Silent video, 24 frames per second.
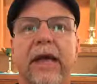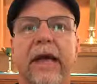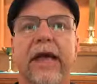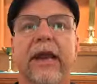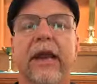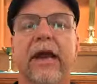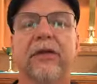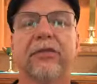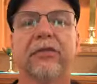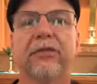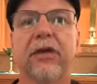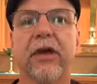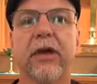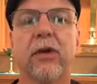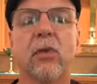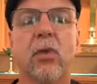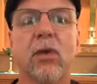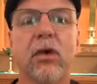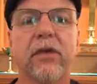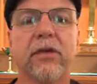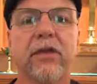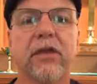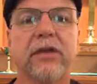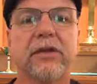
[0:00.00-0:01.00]
And I think
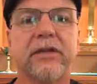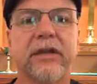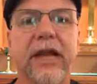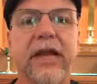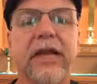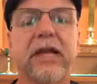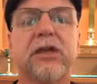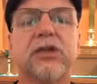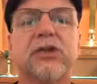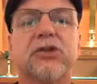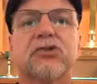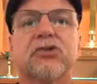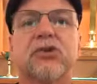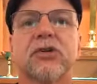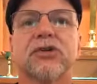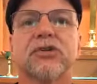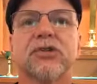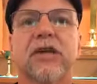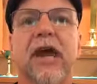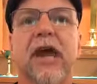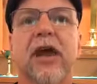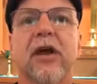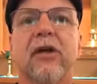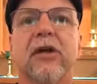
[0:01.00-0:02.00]
one of the
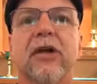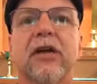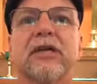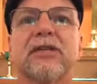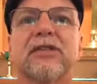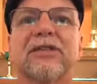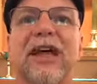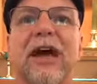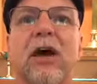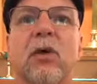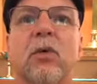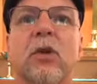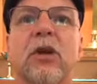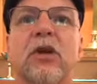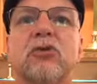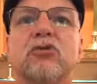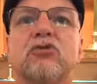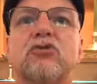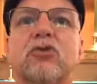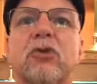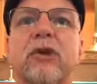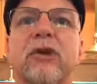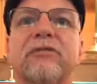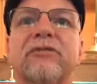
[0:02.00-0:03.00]
dangerous areas that we
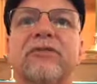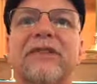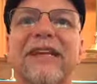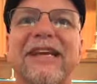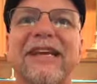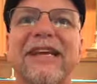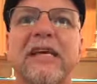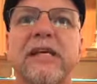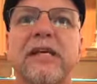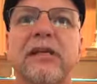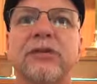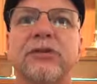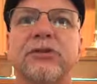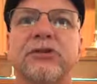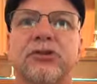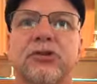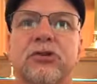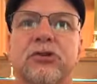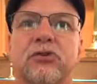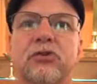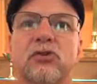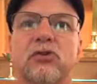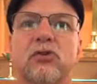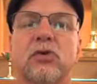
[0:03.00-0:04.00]
drift
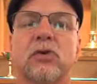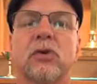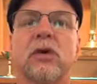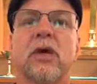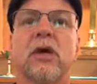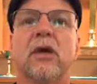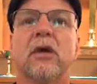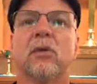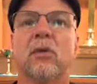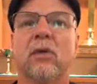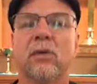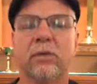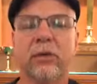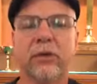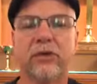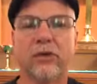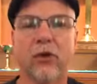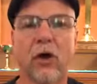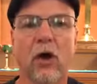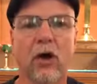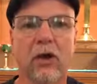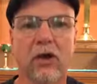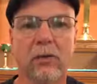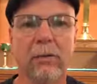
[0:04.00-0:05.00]
into when we
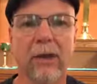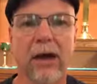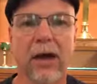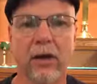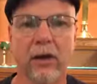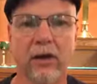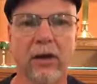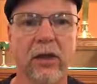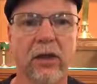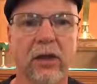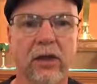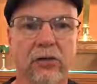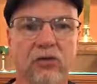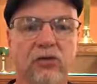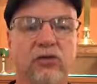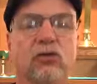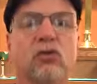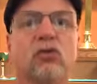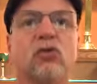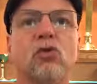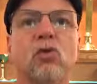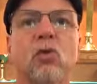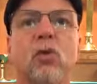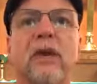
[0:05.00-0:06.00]
talk about,
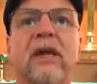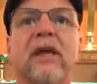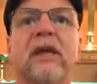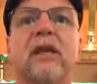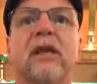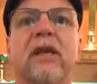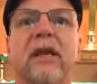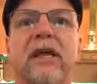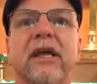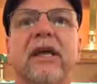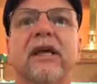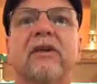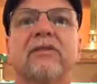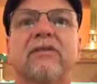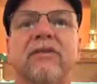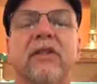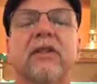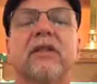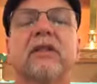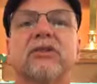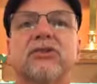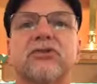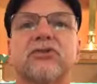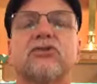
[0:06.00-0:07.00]
do we live
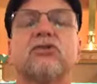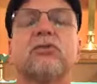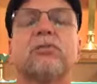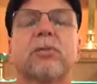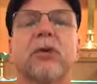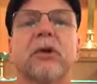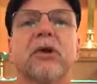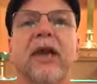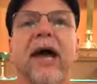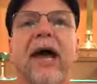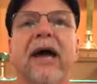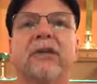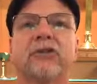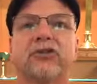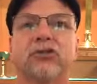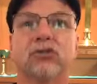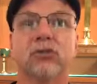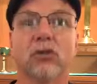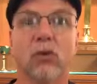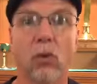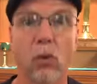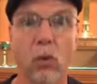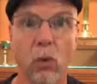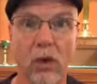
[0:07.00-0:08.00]
in the
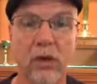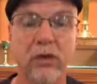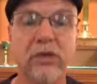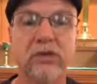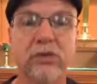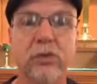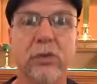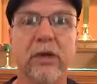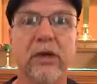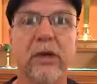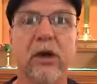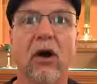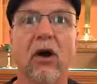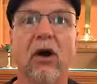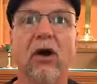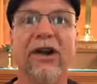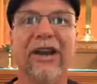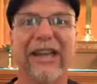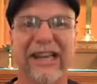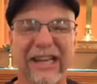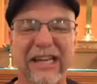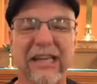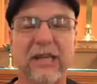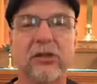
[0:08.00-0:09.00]
supernatural once we
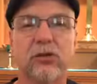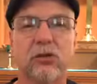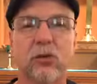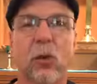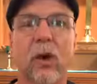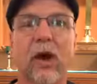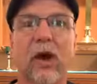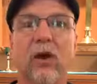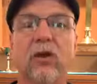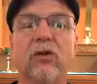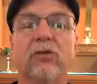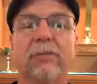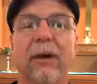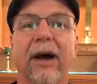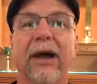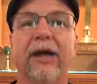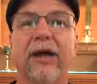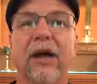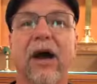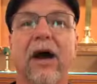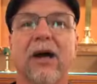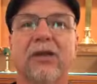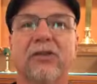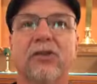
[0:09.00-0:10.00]
are indwelled by
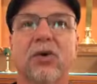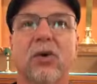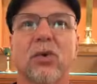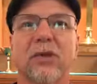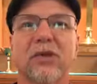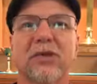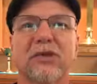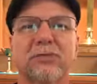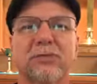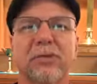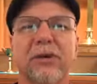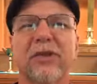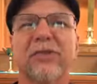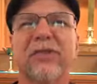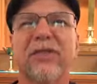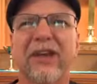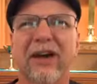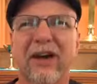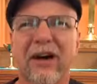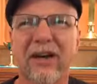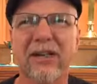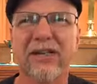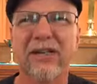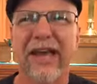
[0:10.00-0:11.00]
God's Holy Spirit?
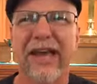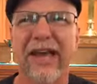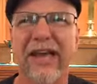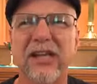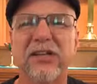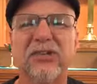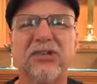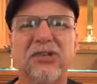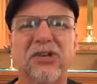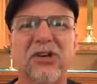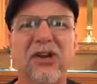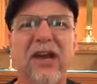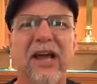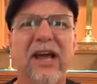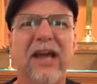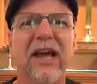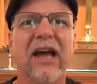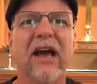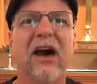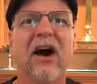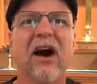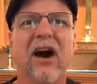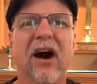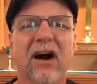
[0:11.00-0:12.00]
The answer,
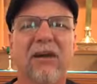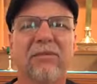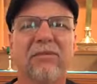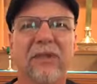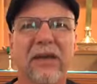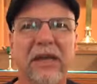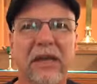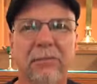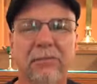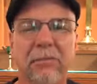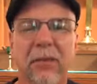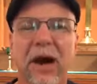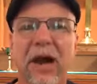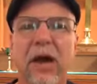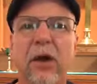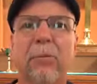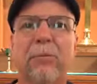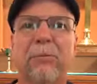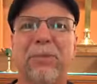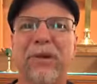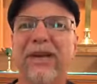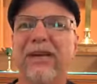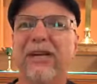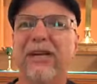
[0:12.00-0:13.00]
in my
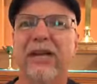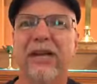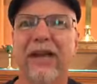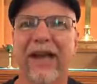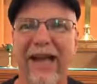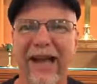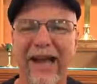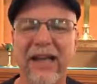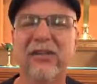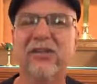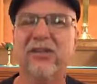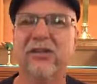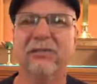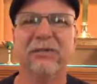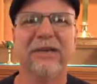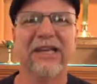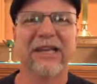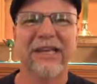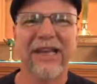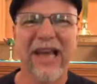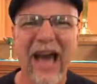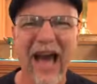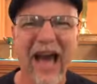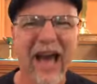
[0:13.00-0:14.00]
opinion, has to be
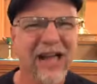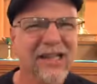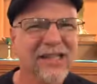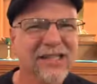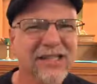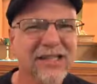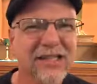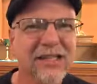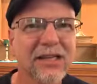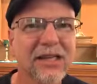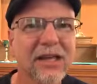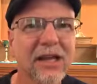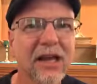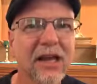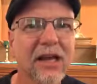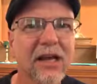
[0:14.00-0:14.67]
yes.